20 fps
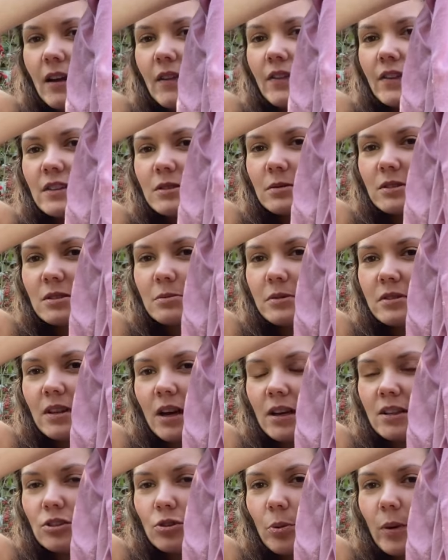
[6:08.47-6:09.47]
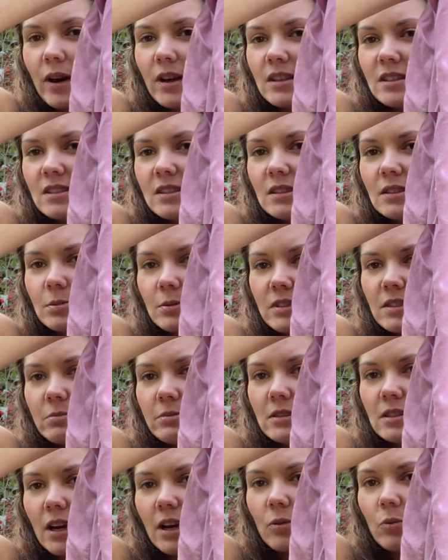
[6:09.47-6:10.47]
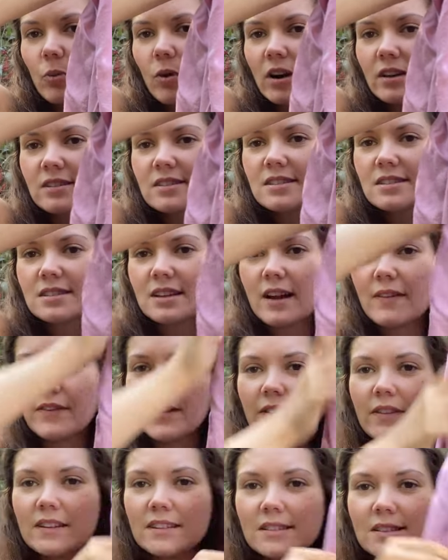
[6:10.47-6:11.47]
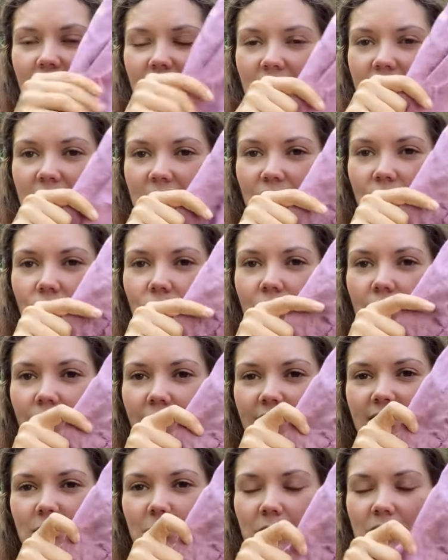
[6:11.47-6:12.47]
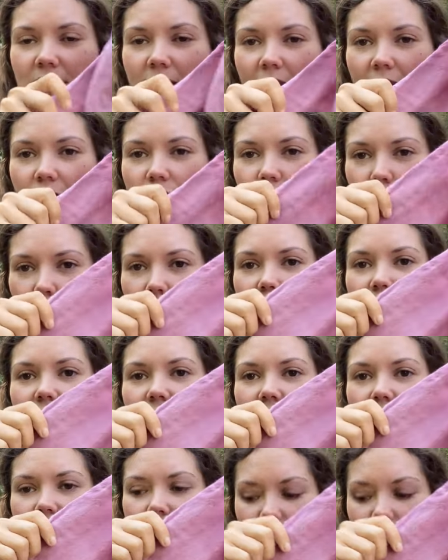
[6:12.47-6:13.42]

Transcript: This one's been dyed twice, this one's been dyed once, and then this is silk that's been dyed twice.